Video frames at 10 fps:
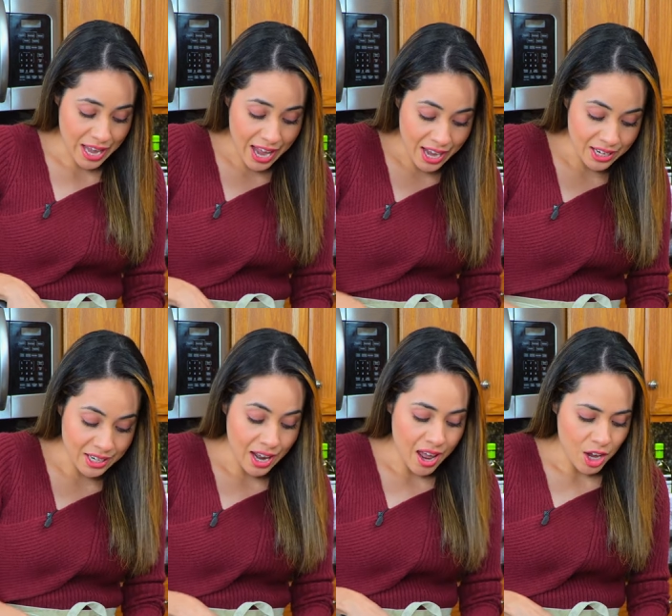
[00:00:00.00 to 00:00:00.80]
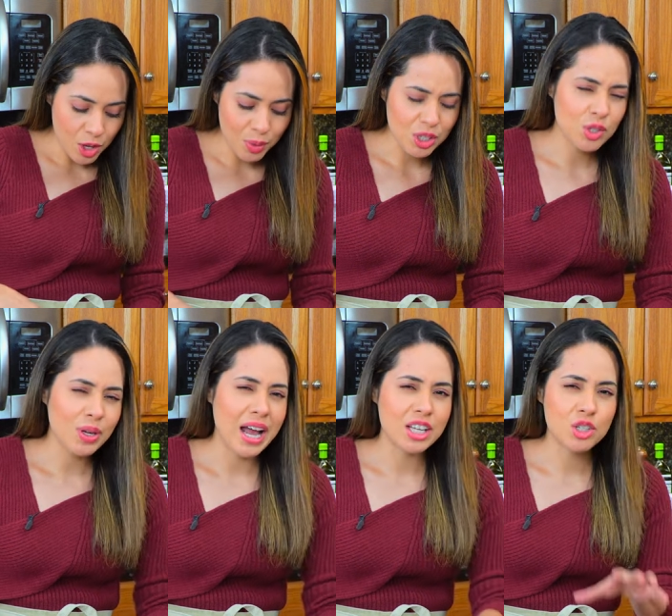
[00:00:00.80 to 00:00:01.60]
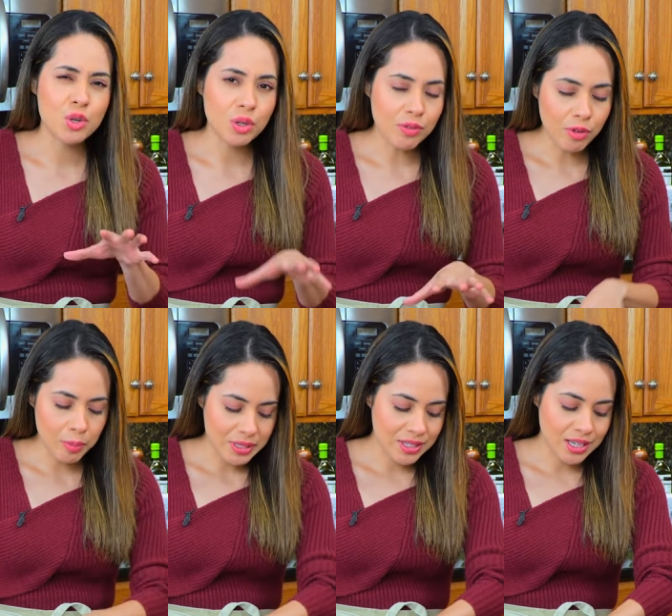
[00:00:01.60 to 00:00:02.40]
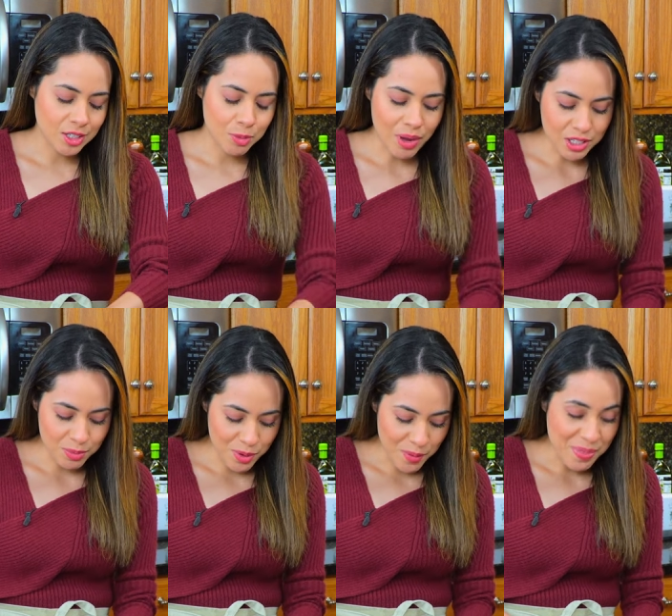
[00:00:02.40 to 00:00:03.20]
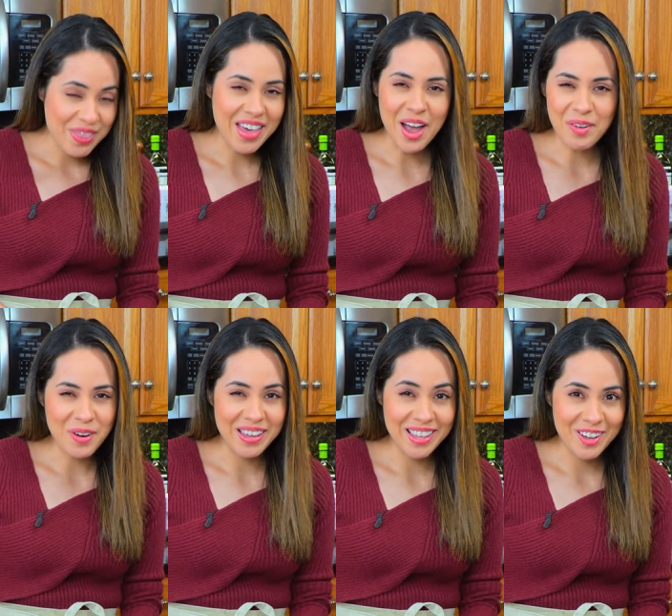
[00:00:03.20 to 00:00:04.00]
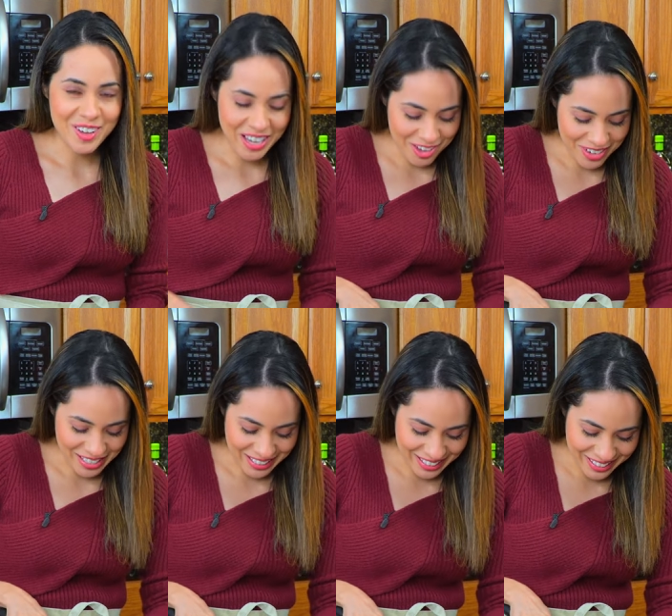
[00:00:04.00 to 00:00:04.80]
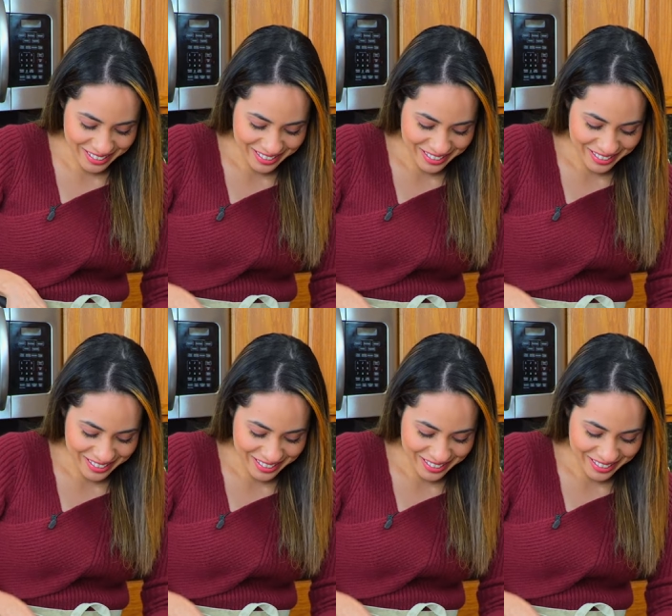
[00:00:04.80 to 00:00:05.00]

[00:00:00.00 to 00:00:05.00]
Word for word: And you wanna do it as uniform in size as possible. That way they cook evenly.